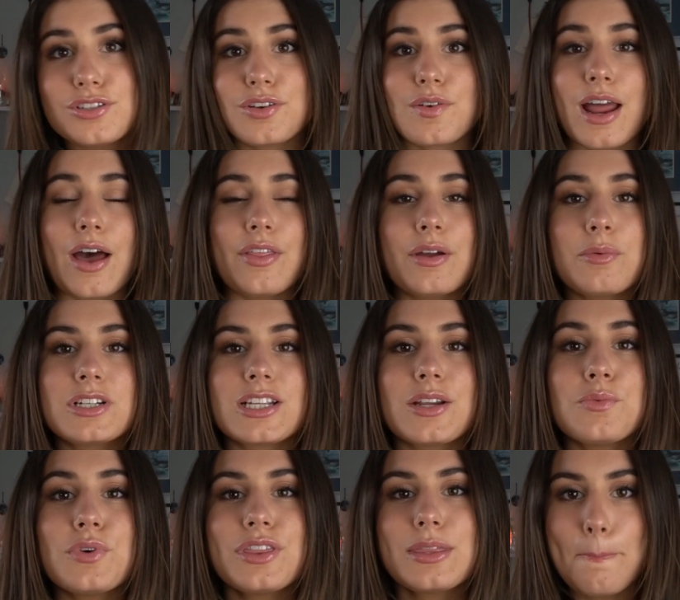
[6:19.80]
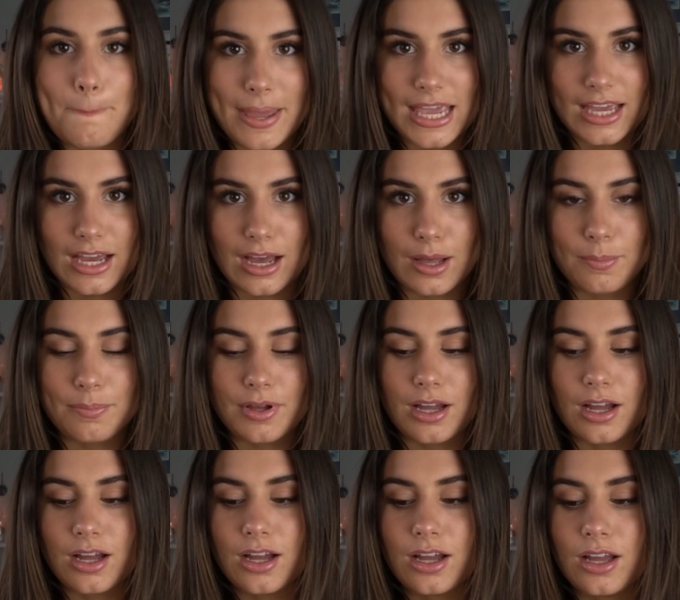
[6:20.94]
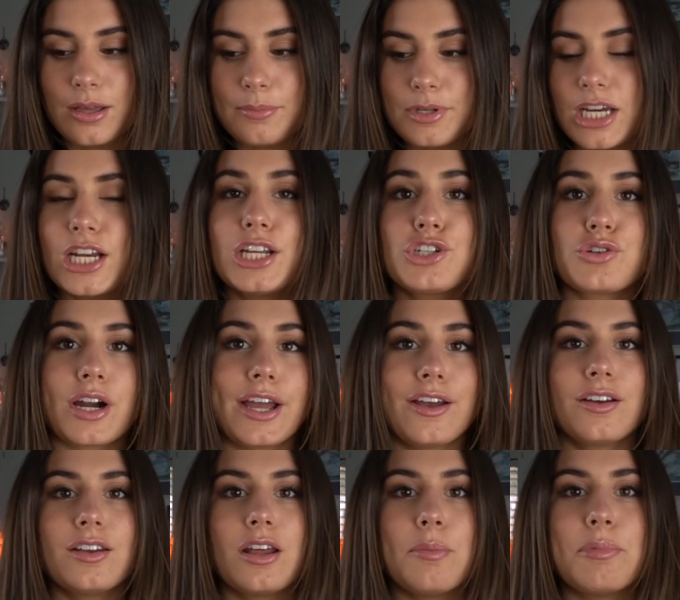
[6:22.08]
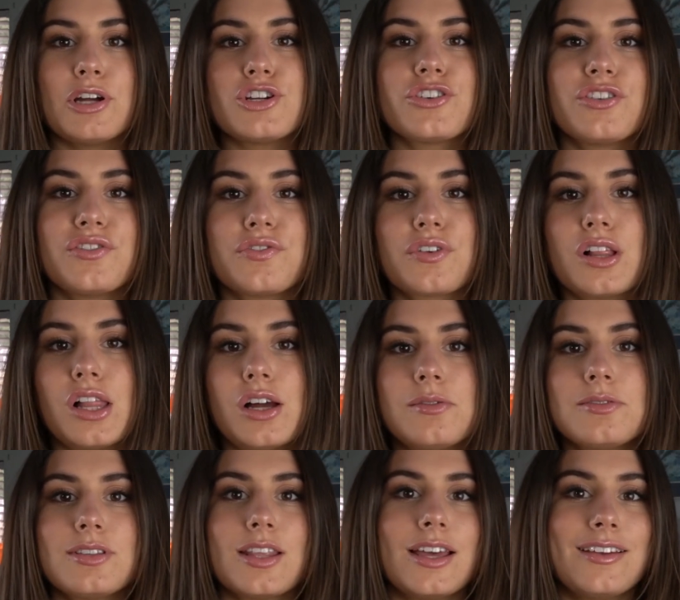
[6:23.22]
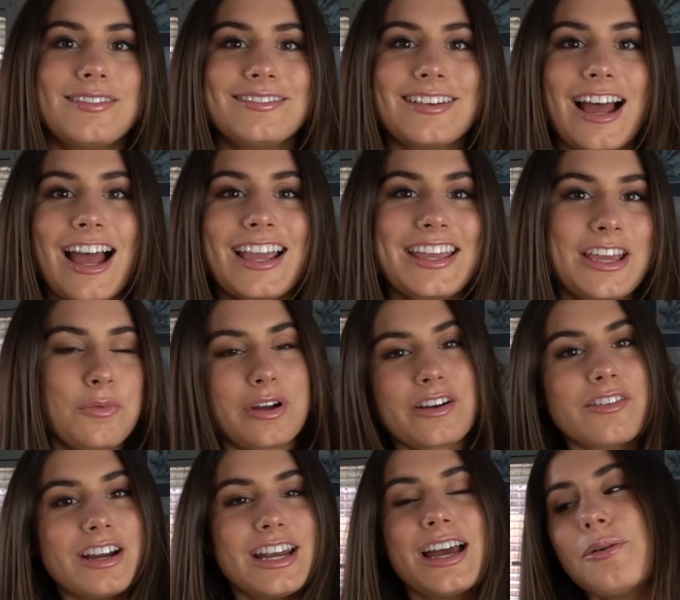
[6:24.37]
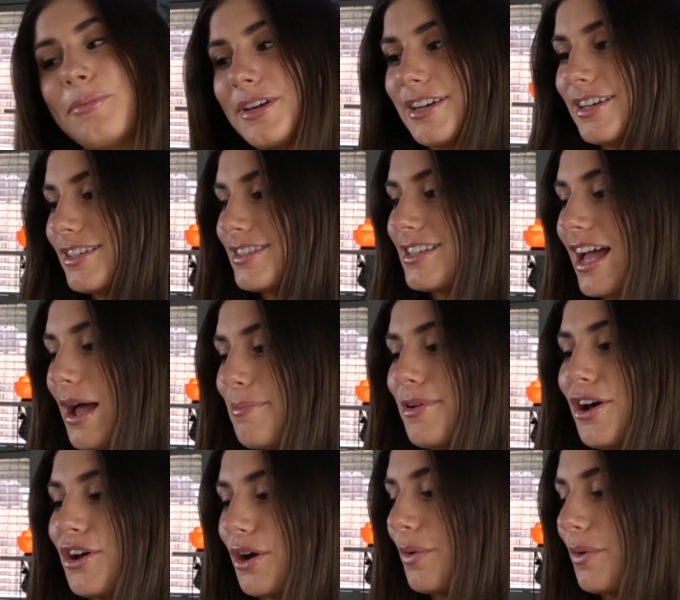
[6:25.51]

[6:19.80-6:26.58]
So now that we're done with the makeup, I'm gonna try on a bunch of clothes that I can't wear right now because I'm not